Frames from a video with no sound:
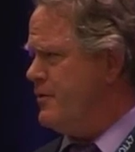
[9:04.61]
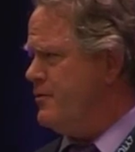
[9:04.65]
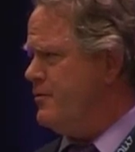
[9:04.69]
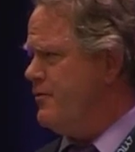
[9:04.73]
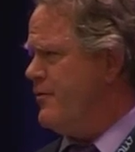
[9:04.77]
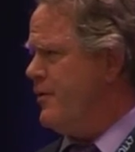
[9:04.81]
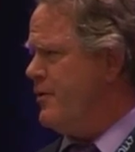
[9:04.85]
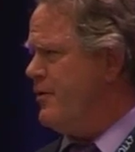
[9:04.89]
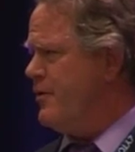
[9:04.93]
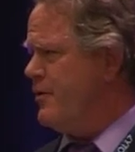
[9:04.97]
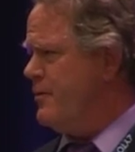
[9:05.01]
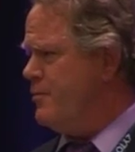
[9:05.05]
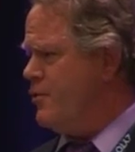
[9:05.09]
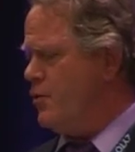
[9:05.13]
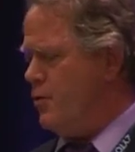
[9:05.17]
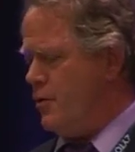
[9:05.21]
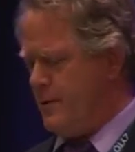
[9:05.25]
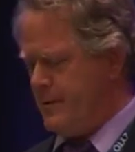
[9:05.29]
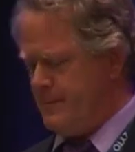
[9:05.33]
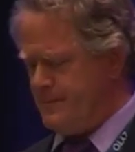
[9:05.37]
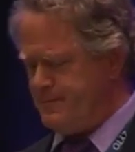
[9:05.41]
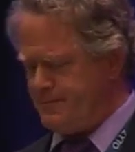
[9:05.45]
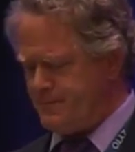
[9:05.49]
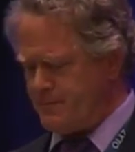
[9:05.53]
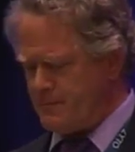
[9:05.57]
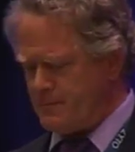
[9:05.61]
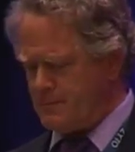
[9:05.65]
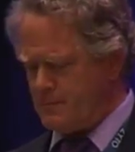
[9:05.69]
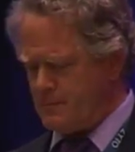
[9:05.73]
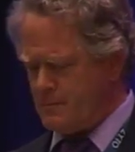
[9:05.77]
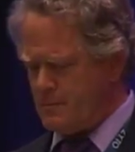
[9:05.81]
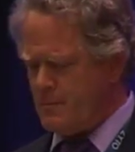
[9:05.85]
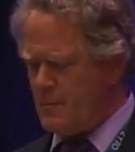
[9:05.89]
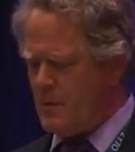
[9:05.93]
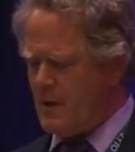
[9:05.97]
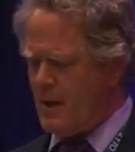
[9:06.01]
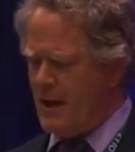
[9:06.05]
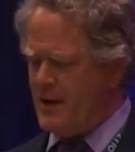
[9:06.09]
is very important.
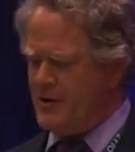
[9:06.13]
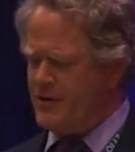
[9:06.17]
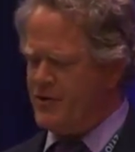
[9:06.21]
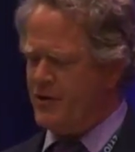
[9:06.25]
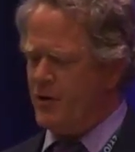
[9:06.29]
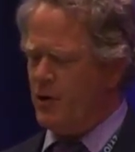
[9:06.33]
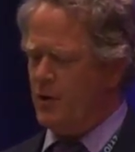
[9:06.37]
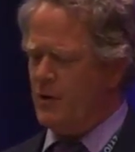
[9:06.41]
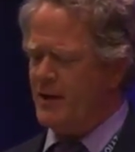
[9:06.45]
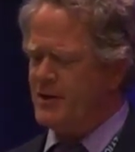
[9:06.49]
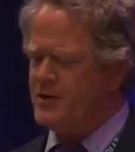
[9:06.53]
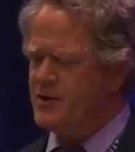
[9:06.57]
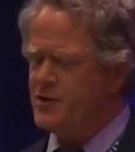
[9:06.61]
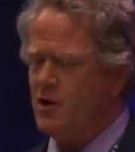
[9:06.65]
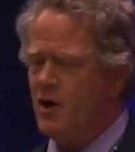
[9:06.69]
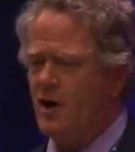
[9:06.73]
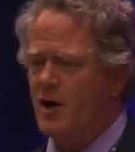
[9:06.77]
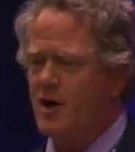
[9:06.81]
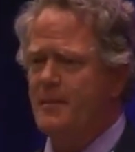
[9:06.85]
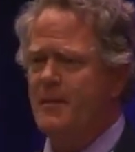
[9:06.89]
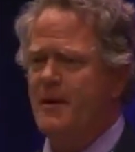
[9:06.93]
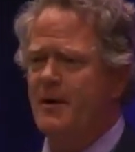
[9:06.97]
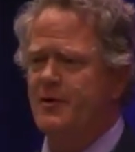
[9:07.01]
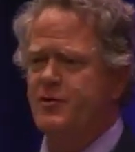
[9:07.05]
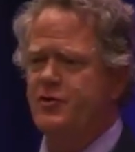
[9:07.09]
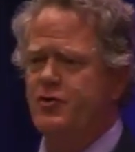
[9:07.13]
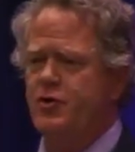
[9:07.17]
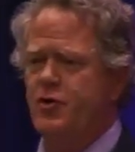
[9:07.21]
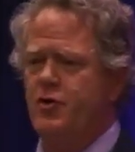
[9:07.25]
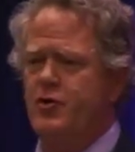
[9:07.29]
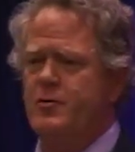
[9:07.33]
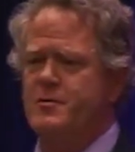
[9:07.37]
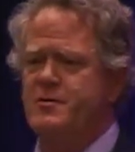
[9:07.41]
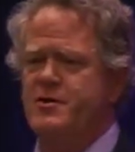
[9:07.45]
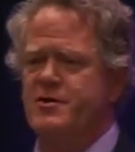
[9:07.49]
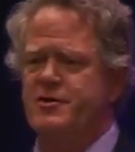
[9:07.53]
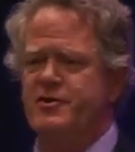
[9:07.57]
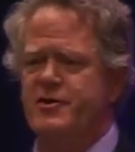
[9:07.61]
And so let's talk about
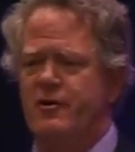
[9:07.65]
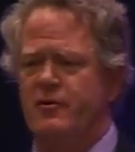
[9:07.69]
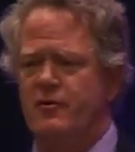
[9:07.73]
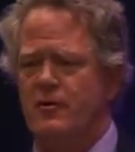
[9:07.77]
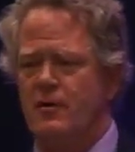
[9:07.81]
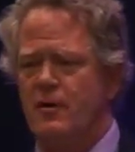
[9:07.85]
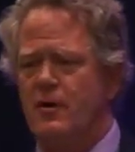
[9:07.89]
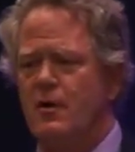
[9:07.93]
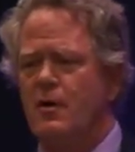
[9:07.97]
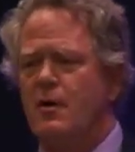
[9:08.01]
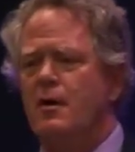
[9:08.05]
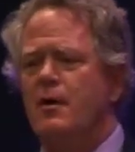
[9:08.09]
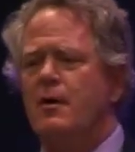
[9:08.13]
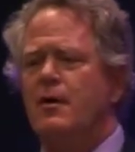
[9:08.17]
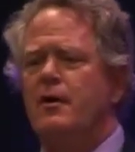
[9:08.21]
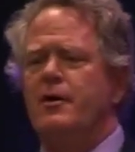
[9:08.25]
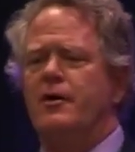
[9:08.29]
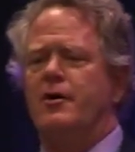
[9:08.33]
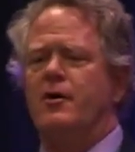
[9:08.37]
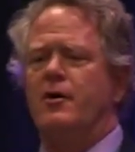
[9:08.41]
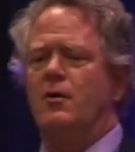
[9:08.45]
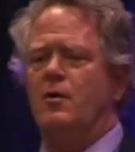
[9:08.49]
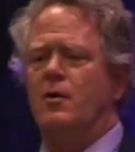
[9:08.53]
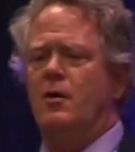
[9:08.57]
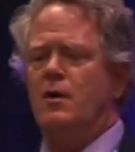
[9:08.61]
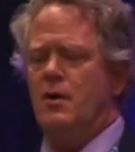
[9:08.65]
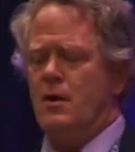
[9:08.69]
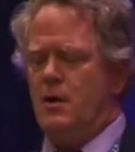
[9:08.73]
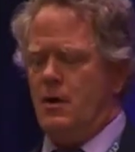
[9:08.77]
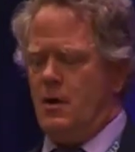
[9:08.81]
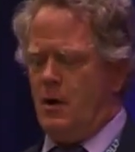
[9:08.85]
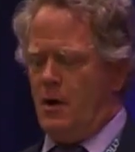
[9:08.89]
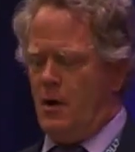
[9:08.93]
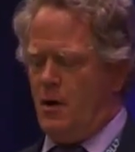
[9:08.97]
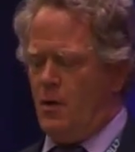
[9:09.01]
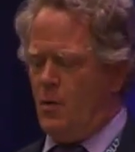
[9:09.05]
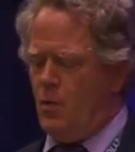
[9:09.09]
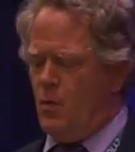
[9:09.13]
terms in general. You know,
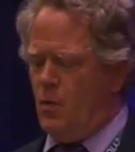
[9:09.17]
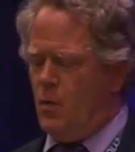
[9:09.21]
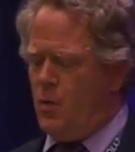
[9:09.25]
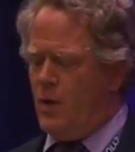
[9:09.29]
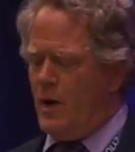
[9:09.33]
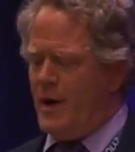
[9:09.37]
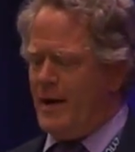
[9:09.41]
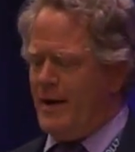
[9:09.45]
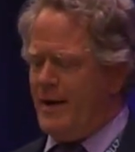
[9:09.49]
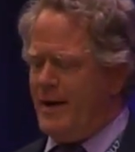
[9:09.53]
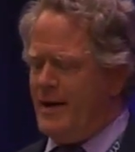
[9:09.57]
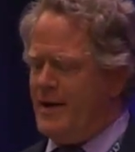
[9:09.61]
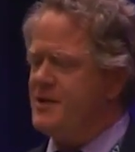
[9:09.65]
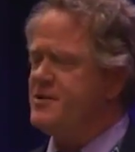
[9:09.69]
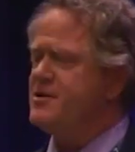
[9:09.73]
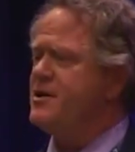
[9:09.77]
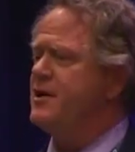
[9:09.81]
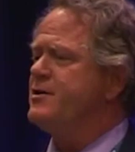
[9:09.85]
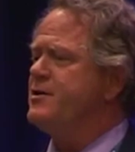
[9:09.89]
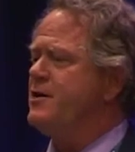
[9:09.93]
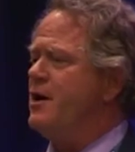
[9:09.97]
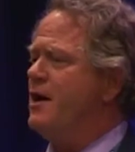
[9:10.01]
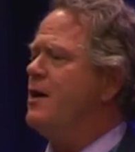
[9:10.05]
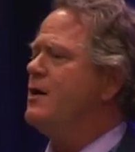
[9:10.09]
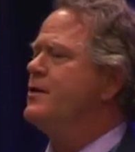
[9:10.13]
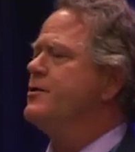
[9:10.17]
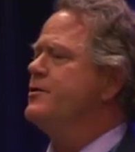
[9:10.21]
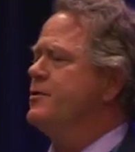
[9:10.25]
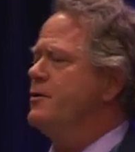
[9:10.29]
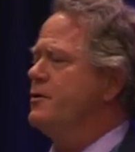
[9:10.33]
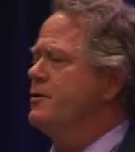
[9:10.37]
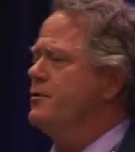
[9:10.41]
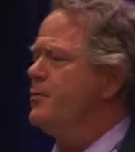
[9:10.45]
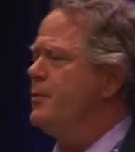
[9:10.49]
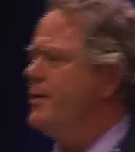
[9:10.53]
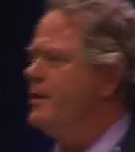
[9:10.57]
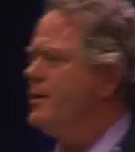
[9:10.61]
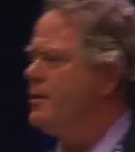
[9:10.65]
what is a
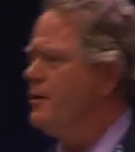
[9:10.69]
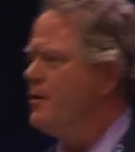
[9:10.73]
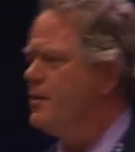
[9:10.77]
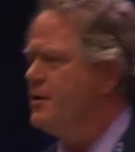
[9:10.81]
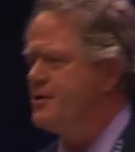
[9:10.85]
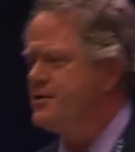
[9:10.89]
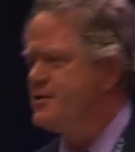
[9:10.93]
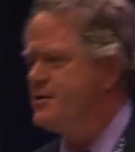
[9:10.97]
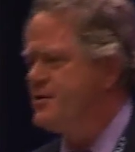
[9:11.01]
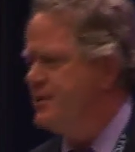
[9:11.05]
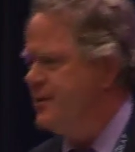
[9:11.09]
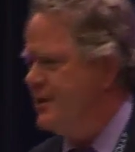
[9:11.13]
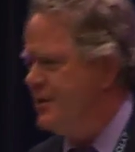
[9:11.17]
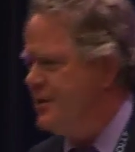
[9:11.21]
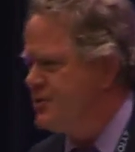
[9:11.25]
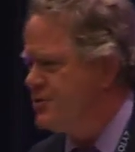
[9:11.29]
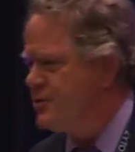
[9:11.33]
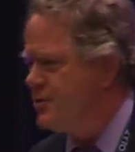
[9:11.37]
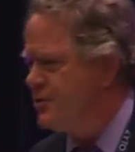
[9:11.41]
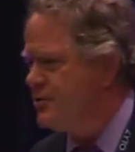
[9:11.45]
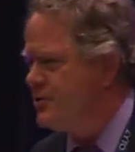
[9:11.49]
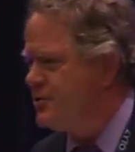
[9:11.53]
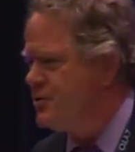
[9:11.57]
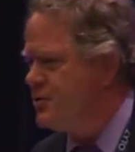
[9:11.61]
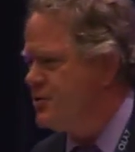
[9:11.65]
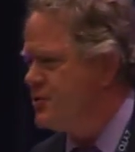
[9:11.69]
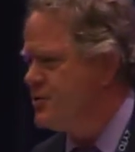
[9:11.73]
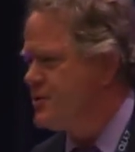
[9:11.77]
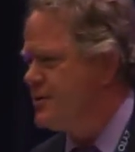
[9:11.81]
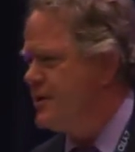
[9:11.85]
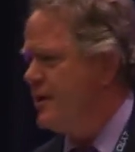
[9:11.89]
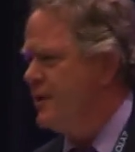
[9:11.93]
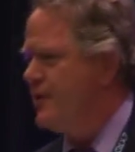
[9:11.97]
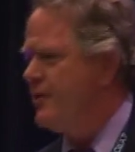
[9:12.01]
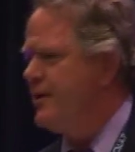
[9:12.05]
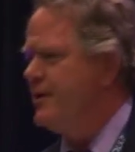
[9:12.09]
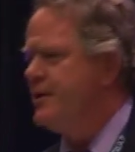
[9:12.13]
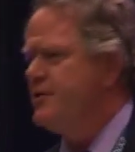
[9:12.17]
doctor? We know it's teacher,
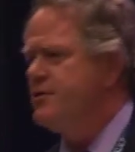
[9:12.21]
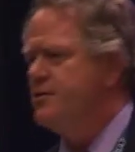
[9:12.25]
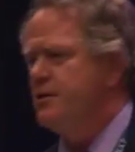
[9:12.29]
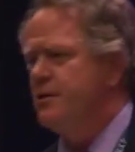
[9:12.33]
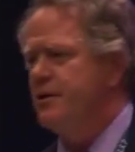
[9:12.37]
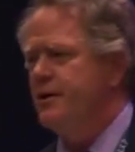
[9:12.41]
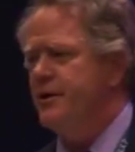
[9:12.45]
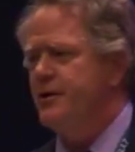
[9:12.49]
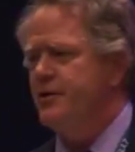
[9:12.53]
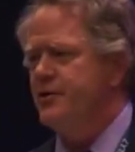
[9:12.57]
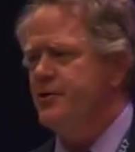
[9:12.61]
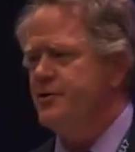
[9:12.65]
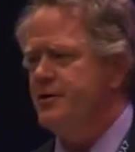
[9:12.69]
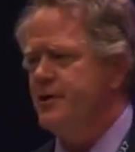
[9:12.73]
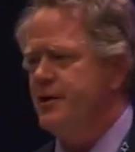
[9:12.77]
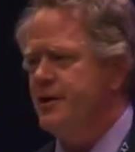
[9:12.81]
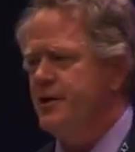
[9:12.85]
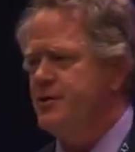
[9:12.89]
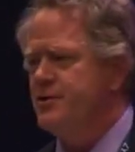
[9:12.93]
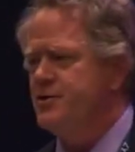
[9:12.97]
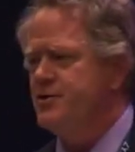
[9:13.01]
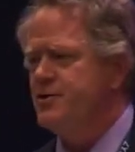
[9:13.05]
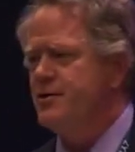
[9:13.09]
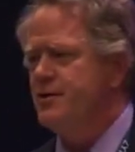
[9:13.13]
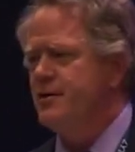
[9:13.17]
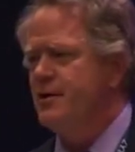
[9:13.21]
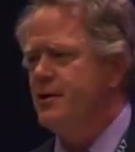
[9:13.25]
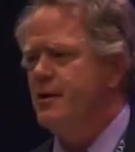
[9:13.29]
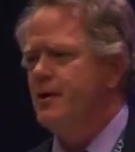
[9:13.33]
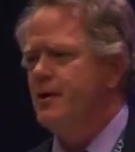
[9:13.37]
ducere, to lead or teach.